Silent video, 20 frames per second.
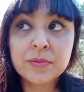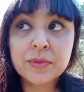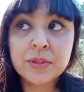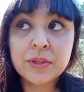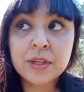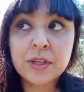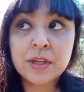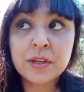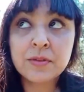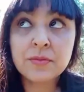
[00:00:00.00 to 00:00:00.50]

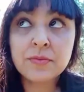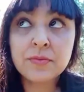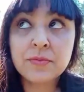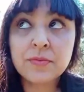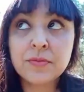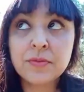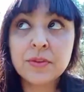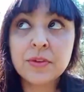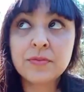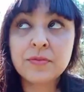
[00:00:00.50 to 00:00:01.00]

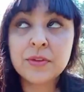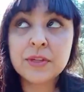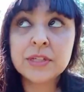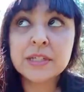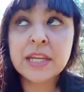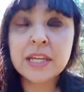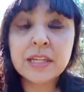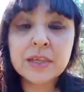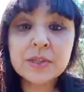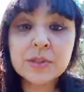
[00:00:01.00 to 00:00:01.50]
if
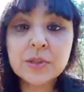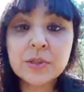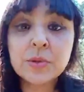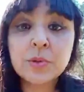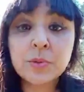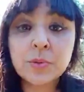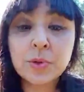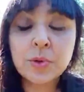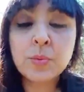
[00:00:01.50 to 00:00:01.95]
it takes you